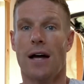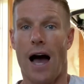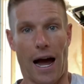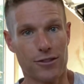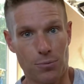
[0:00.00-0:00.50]

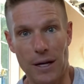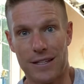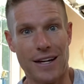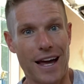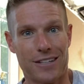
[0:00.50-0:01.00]
I spent
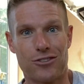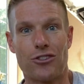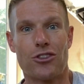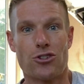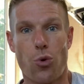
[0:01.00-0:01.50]
the next
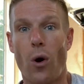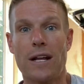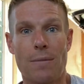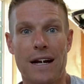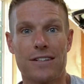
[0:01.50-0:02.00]

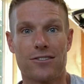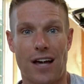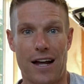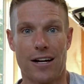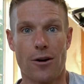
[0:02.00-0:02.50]
20 minutes
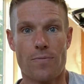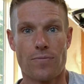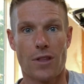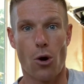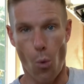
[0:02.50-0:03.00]
kind of
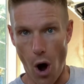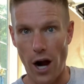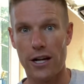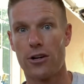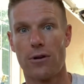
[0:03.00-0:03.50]

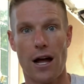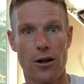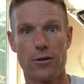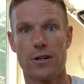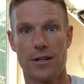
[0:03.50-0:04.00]
walking
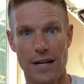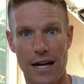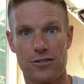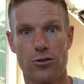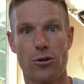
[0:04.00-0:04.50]
around
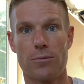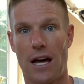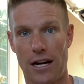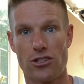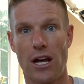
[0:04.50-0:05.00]
next to him,
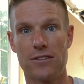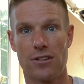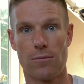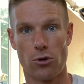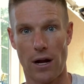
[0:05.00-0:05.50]
kind of
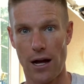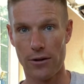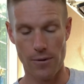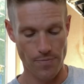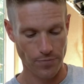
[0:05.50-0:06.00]
chasing him
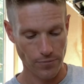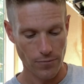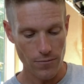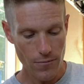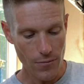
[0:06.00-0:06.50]
around.
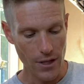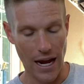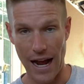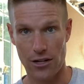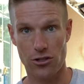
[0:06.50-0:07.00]
I
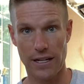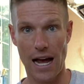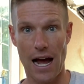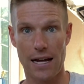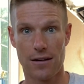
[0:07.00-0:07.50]
actually
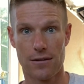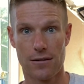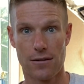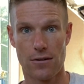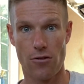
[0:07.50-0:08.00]
got
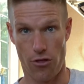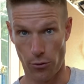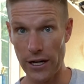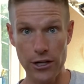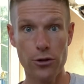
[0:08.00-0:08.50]

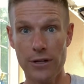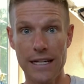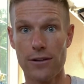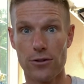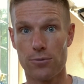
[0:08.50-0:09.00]
3 new
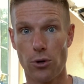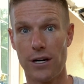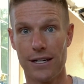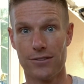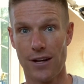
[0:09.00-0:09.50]
needles put
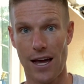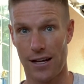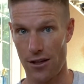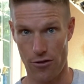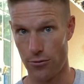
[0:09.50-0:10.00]
in his
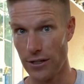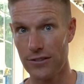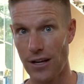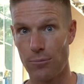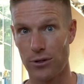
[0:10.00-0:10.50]
neck at 3
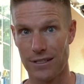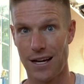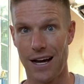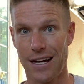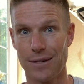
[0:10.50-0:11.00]
separate
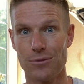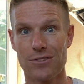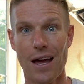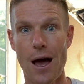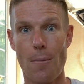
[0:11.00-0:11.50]

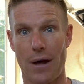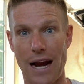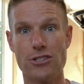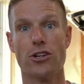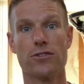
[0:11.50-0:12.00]
times, but
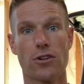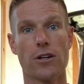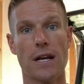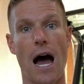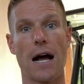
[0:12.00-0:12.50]
I just
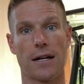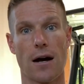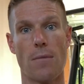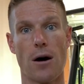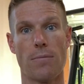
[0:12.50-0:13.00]
could not
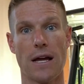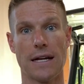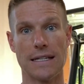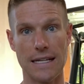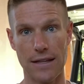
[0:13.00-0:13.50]
come up
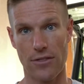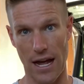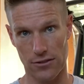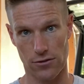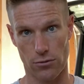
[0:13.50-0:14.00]
and get
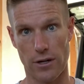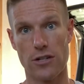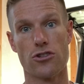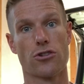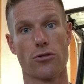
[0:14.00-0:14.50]
that
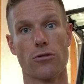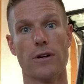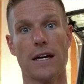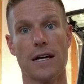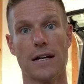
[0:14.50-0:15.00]
syringe screwed
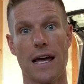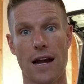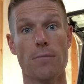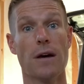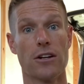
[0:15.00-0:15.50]
in and
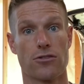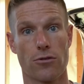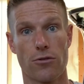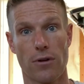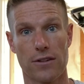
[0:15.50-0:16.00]

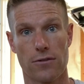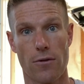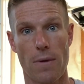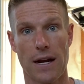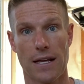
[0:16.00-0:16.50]
administer the rest of the
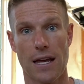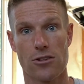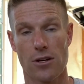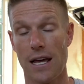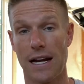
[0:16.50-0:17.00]

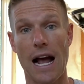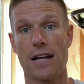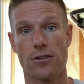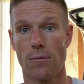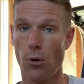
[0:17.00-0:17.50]
medication. And it
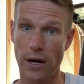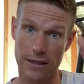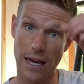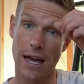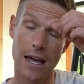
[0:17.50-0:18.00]
got to the point
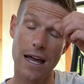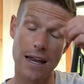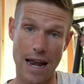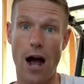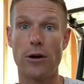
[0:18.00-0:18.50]
that
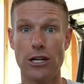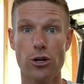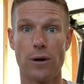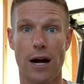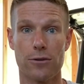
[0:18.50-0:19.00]
now he
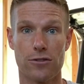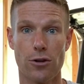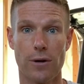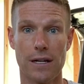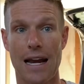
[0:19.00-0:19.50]
knew what I was doing.